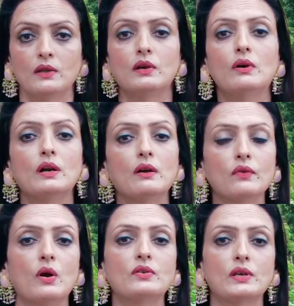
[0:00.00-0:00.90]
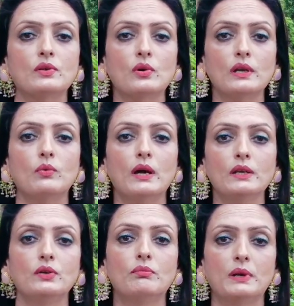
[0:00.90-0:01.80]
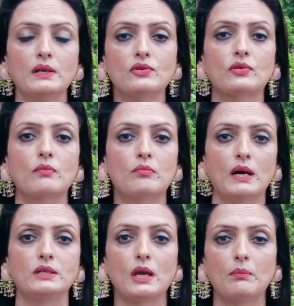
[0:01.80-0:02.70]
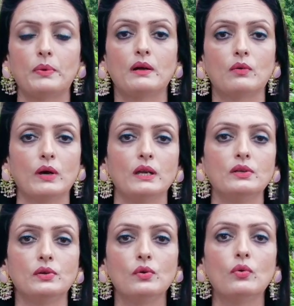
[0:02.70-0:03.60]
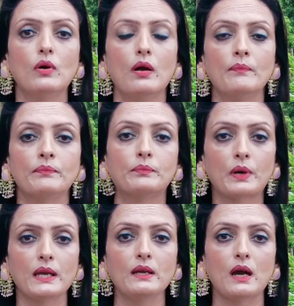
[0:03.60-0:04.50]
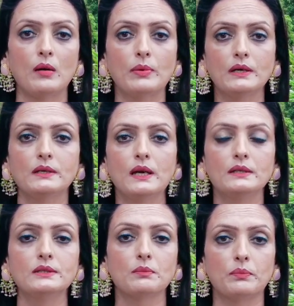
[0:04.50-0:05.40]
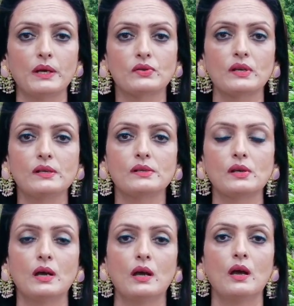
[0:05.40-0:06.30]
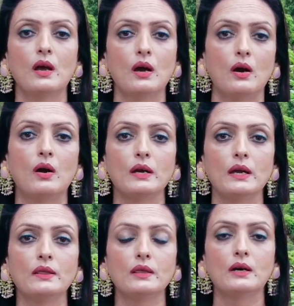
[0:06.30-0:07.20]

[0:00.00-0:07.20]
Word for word: The Word of God says only when you bless my temple, when you bring abundant blessings in